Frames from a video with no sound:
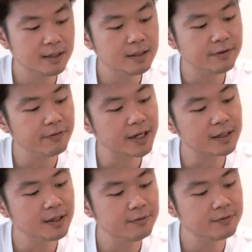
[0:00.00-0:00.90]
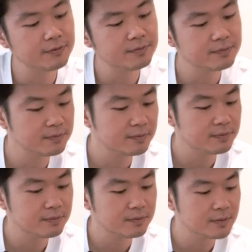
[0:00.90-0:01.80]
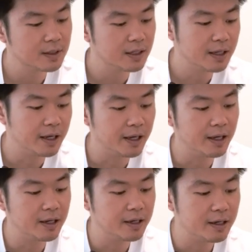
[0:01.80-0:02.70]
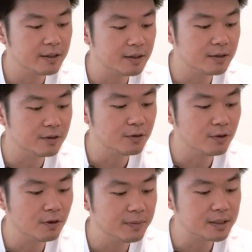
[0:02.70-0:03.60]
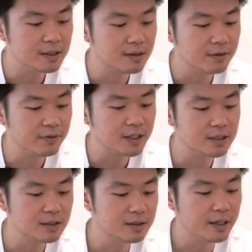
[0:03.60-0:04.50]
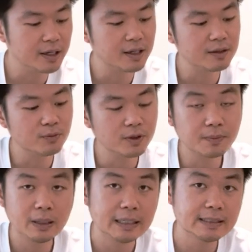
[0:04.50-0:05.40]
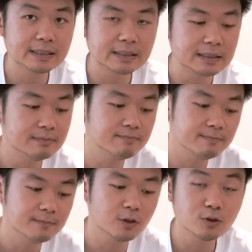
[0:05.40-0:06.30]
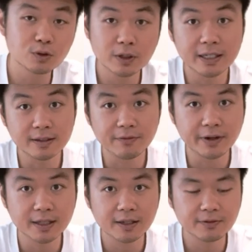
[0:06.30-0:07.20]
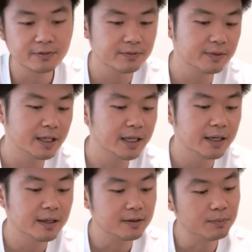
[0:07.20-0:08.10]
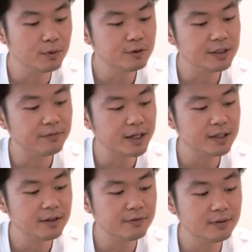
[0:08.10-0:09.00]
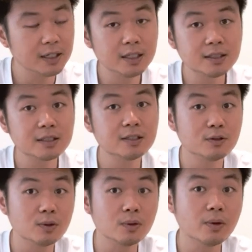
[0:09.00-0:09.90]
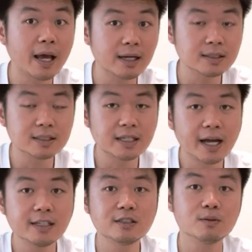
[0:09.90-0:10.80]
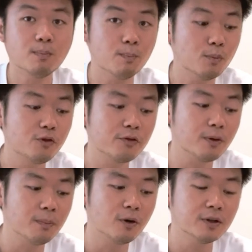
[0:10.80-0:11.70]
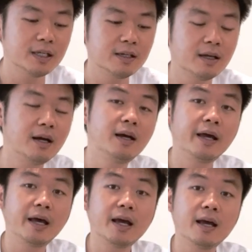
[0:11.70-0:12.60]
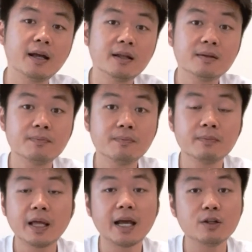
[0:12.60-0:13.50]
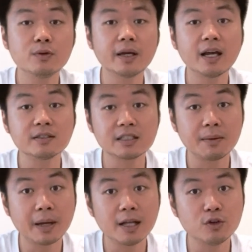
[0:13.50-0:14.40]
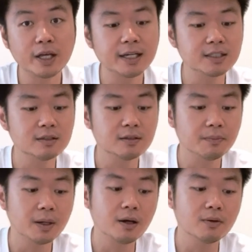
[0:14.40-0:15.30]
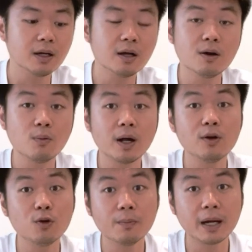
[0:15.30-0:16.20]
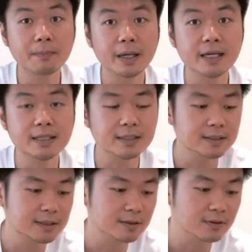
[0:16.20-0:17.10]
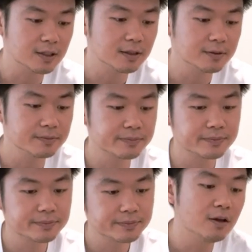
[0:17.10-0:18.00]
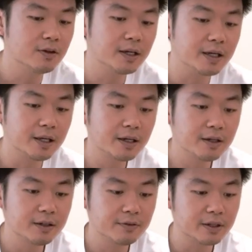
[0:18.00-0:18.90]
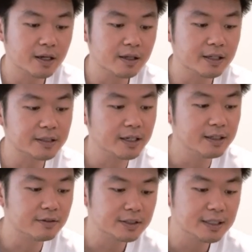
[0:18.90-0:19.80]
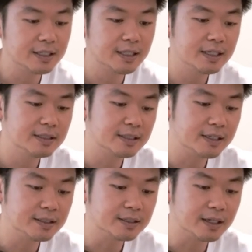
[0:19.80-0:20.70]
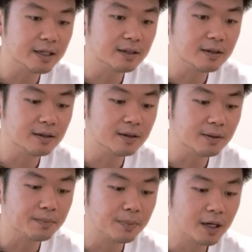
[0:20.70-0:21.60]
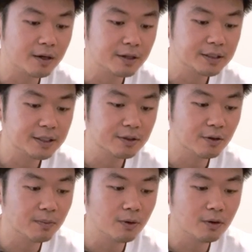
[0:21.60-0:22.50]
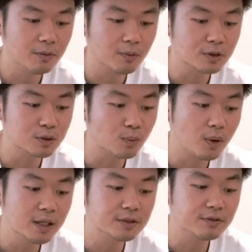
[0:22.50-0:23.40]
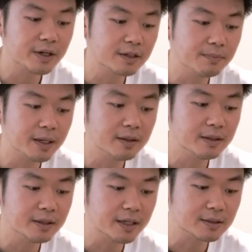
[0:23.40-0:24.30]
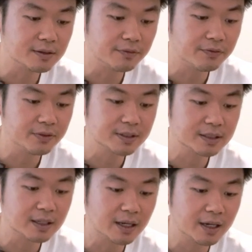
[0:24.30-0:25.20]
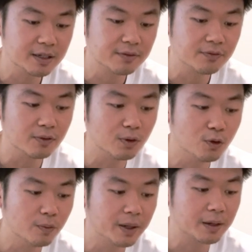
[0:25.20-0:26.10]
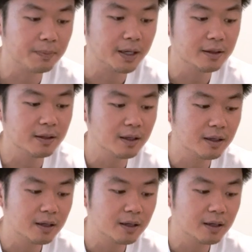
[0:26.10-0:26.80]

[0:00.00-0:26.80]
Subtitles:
ineffective. And ergonomics intervention at workplace, also ineffective. The most effective is to exercise, move your body, and have some education about what low back pain is, okay? Okay, here there's an interesting thing says that paracetamol was once recommended as the first line for low back pain.